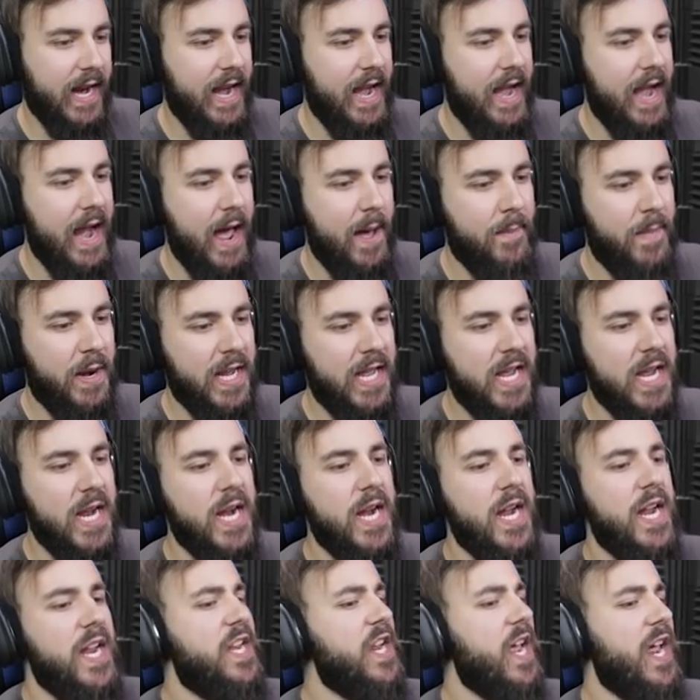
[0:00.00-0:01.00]
going to die, buddy.
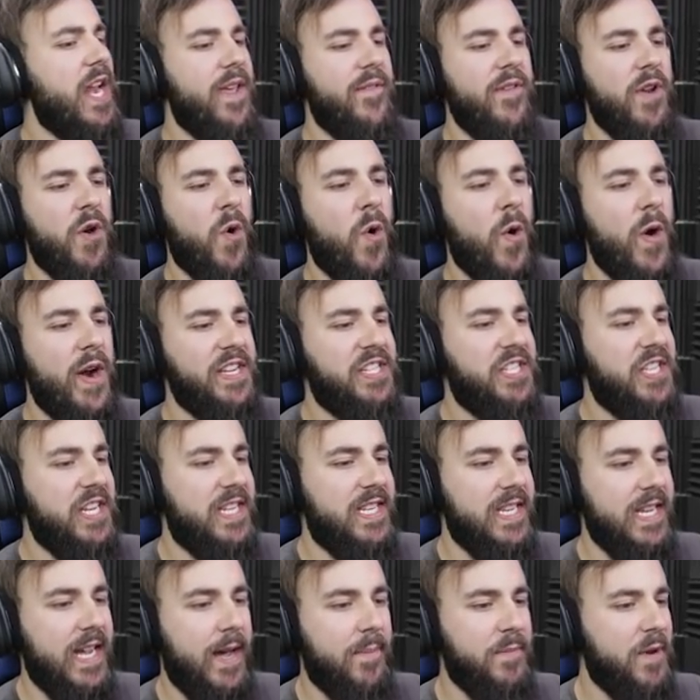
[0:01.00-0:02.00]
Don't even waste your
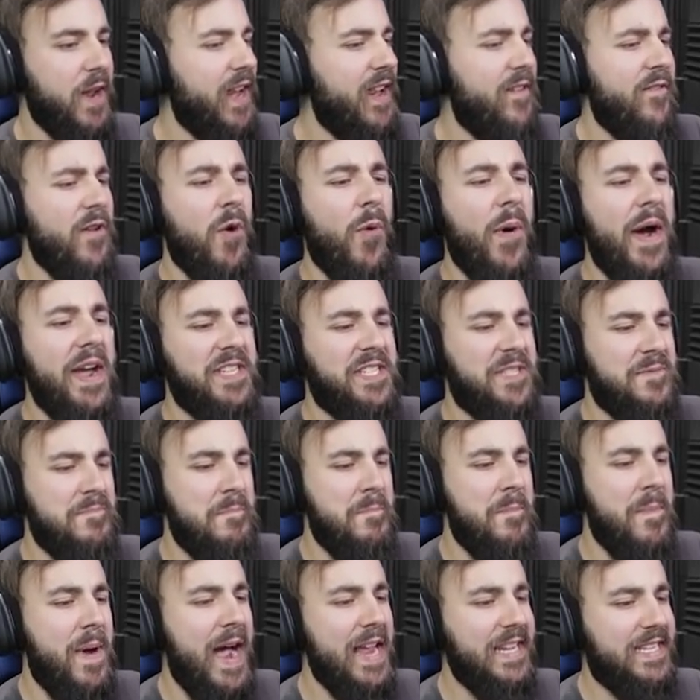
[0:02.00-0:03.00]
time. Don't even waste
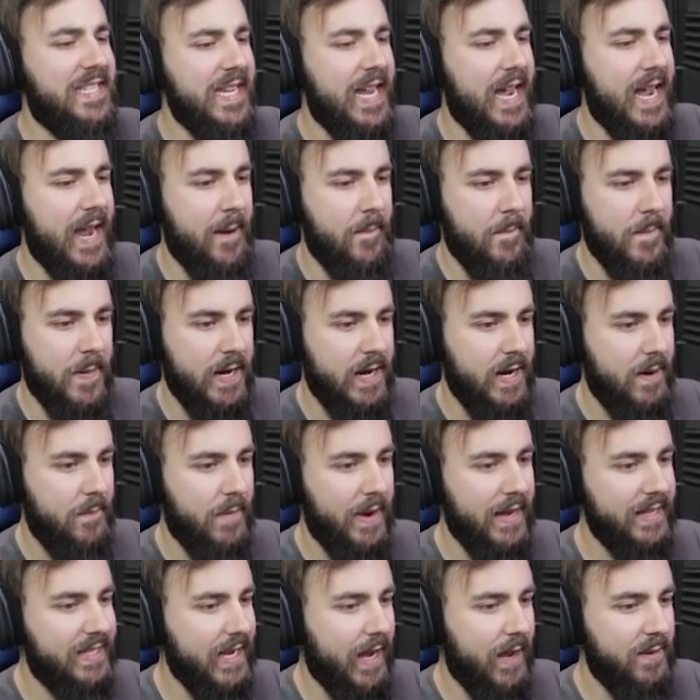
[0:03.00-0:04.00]
my time.
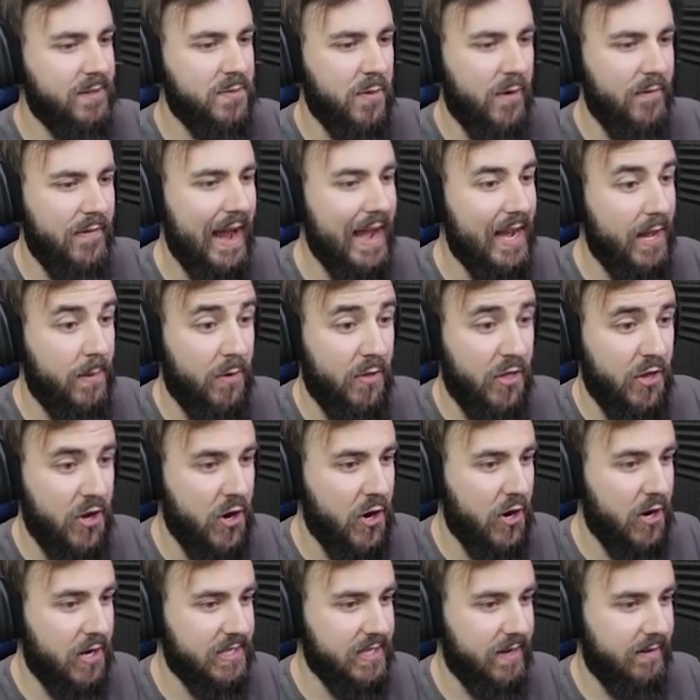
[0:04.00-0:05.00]
My time is more valuable than
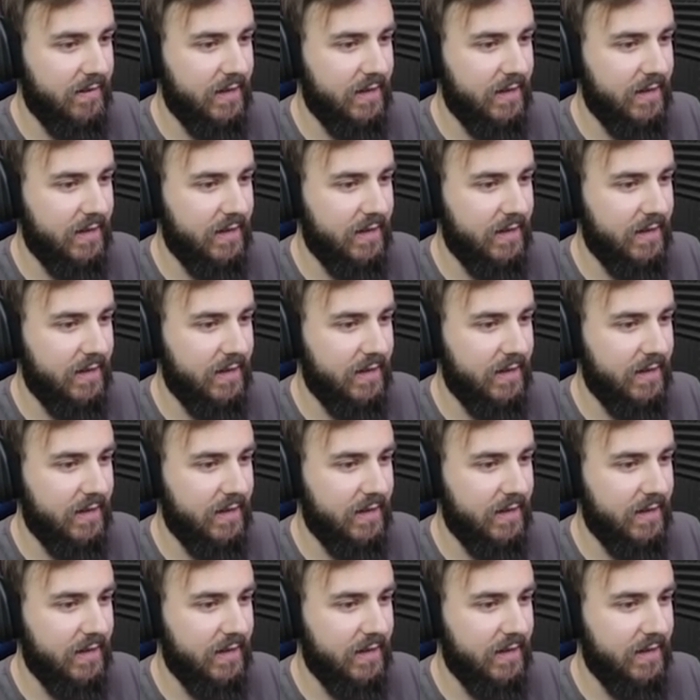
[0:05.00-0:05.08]
yours,